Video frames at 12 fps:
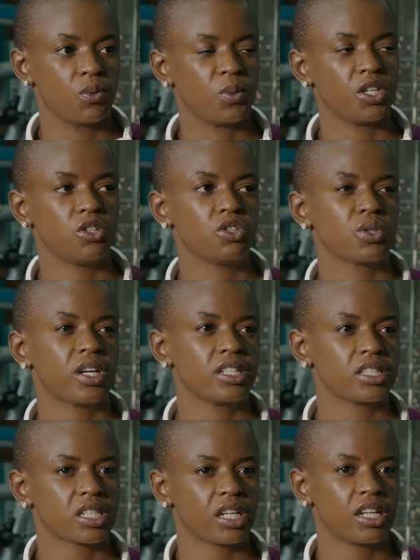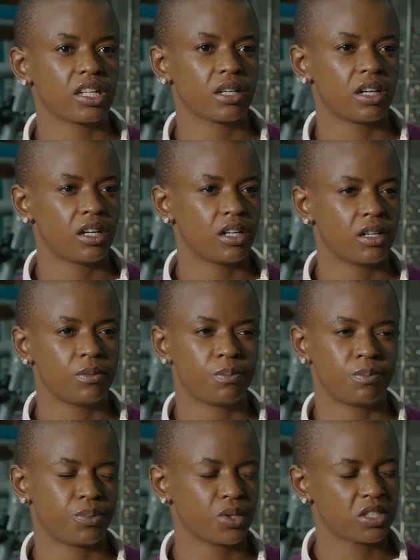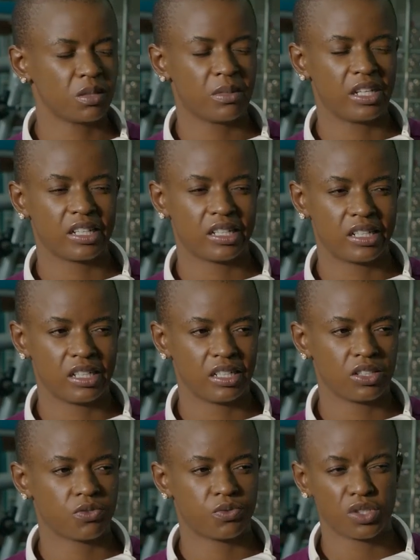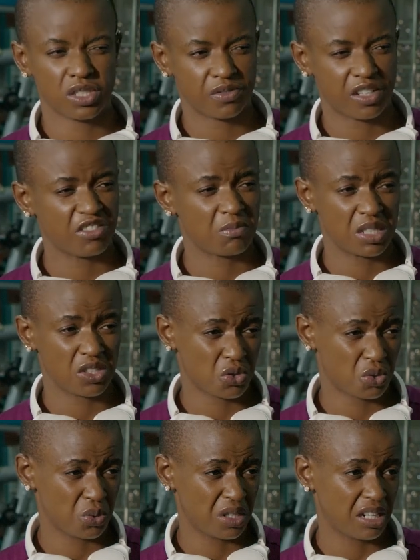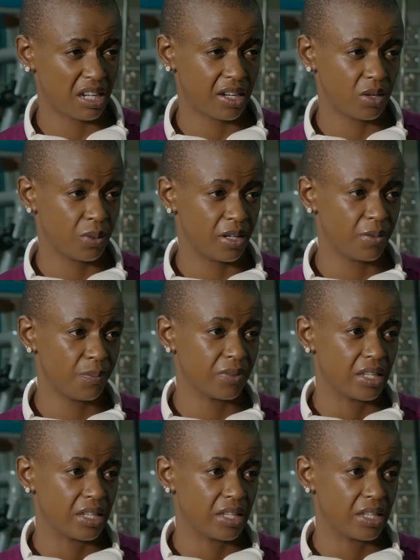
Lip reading: We usually take approximately 45 minutes to an hour.